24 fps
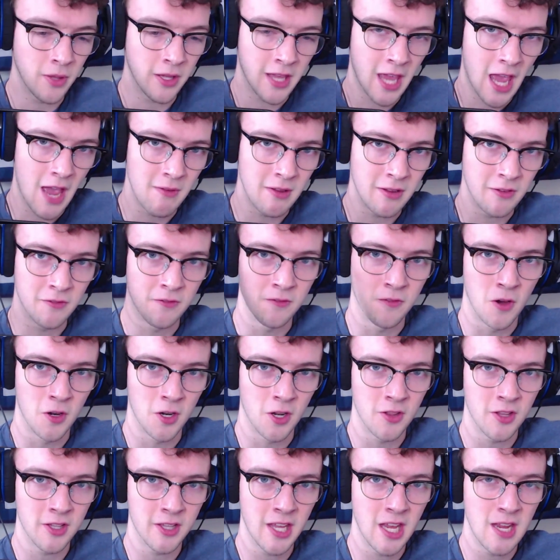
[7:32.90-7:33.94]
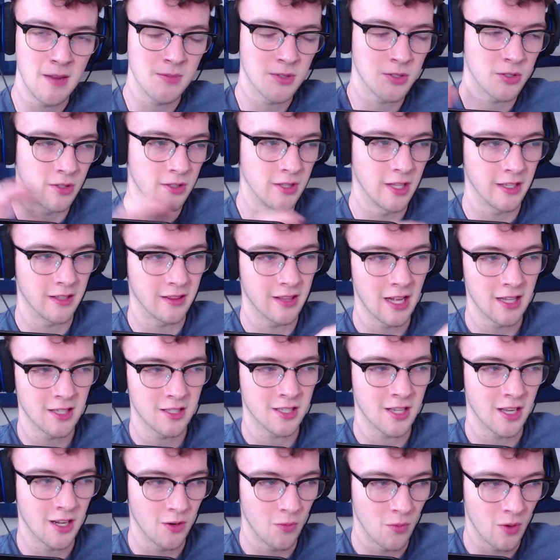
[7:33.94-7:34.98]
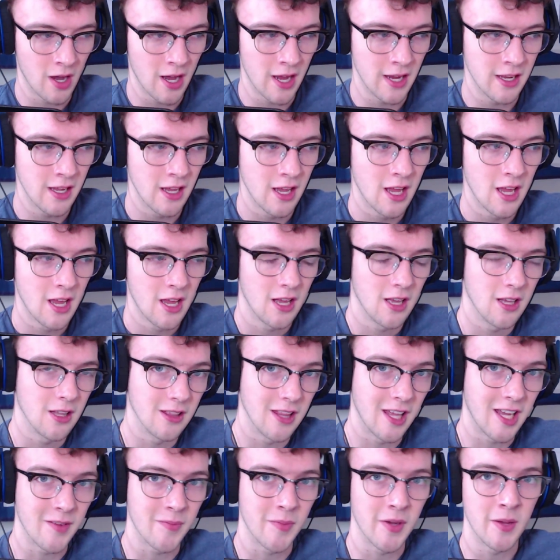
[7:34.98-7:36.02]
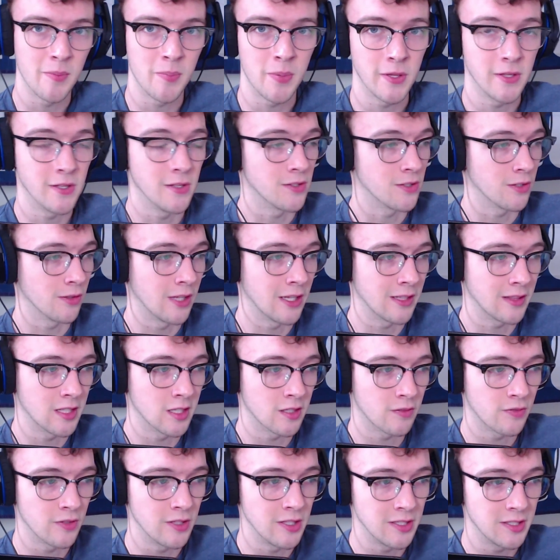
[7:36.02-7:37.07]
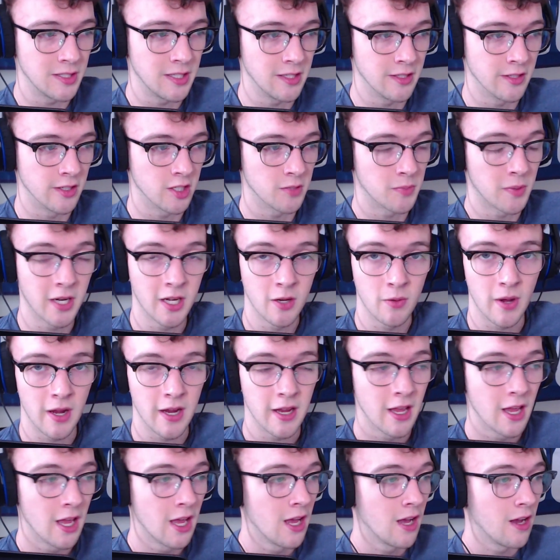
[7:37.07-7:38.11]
like having fun on the game. So like that's kind of why a lot of my opinions are like this for these seasons. But anyway,